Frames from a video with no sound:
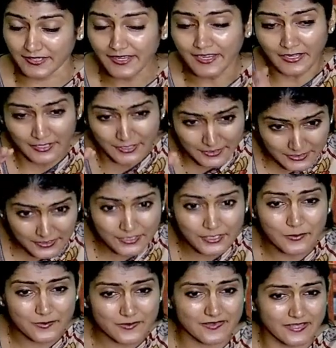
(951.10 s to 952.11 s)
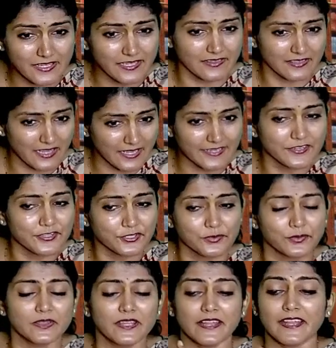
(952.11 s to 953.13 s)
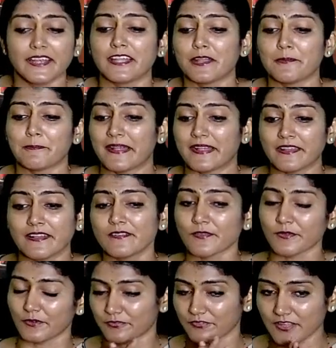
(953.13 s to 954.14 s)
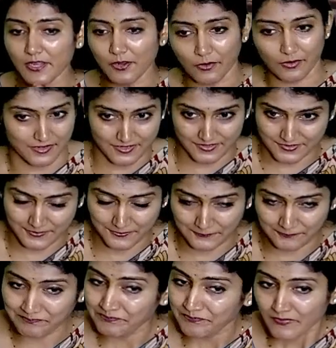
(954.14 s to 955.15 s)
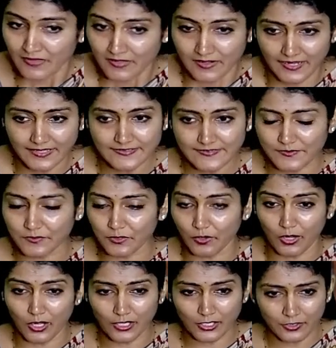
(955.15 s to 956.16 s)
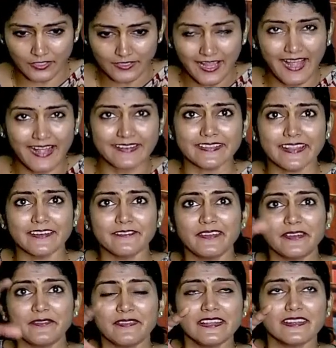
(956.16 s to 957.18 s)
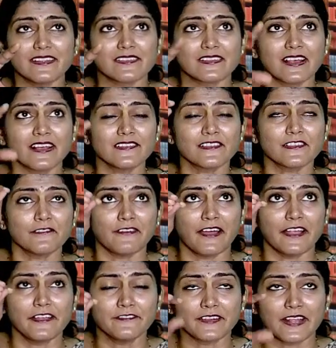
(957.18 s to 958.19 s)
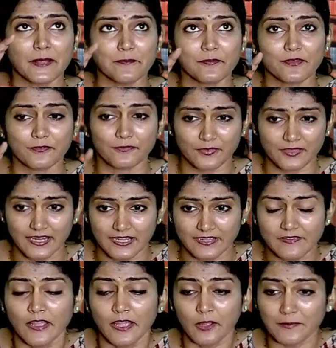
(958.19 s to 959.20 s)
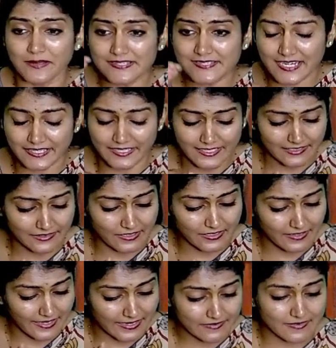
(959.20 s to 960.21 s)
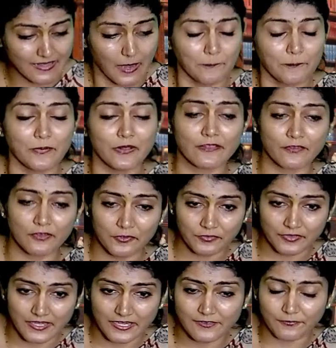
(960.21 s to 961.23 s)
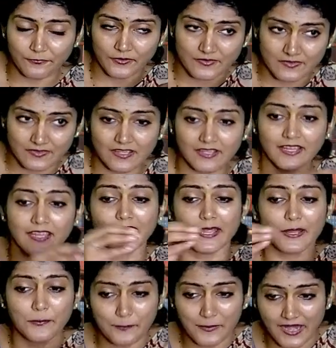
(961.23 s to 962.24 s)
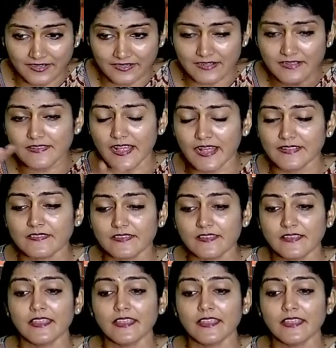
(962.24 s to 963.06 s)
reduce the threat to the independence of the auditor. Right? So all good. And then when we discussed the 5 types of threats, we studied the examples of threats for CA in practice and CA